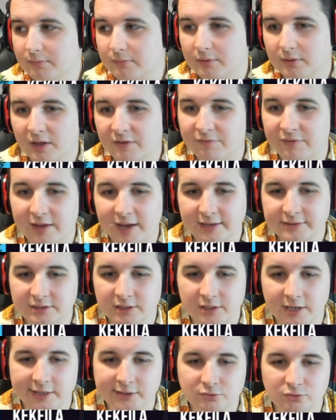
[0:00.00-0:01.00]
if he has a
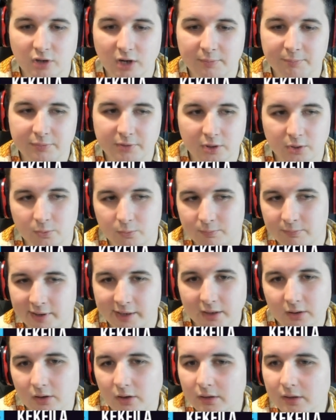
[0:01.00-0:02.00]
9-drop, he might
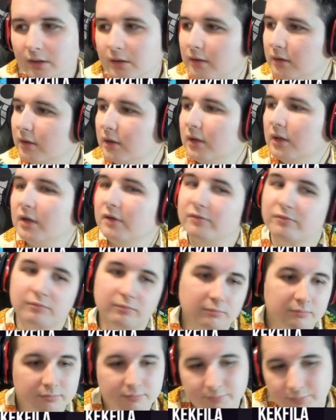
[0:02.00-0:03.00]
guard it.
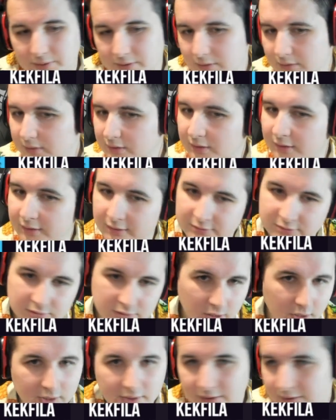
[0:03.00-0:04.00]
But he doesn't
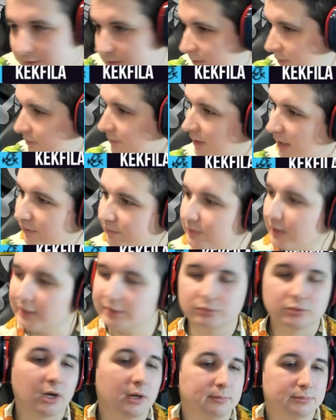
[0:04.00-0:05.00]
guard it because he doesn't have a
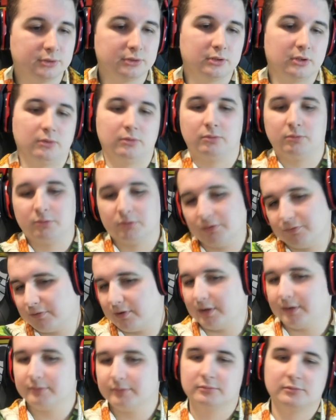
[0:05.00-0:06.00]
9-drop, so we're fine.
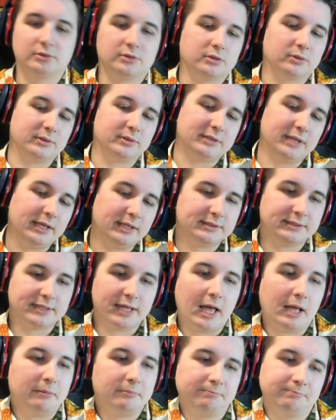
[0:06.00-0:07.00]
So he takes
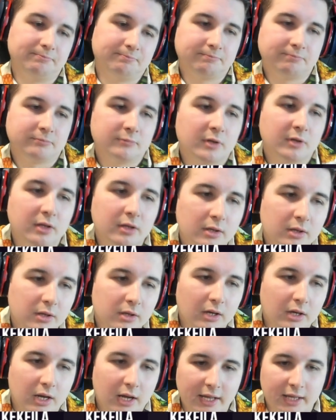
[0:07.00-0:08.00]
that.
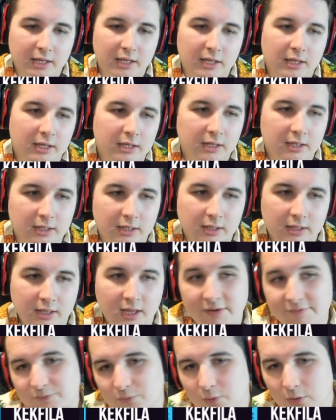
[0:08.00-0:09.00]
I
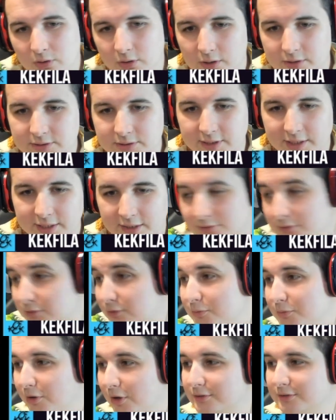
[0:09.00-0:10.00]
have 4 cards in hand, 2
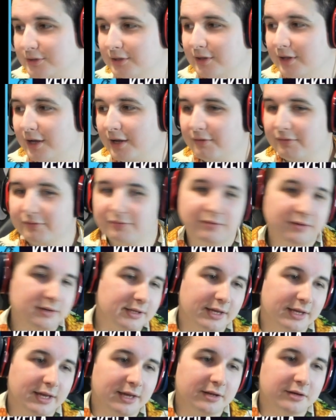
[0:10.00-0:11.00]
cards in life. And
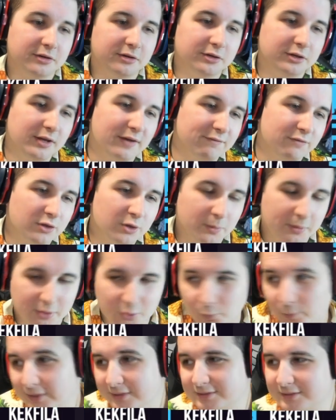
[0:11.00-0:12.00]
again, you have to know what
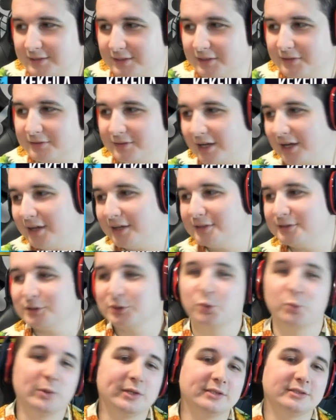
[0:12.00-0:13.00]
Queen Skill does.
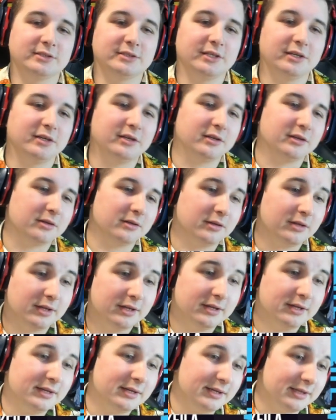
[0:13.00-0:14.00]
Queen Skill
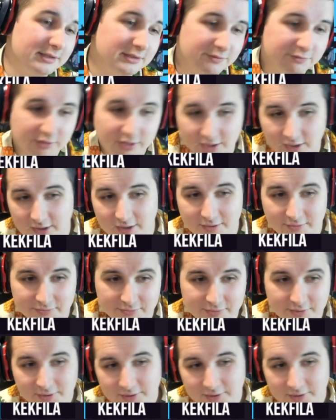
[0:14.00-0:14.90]
is if you have,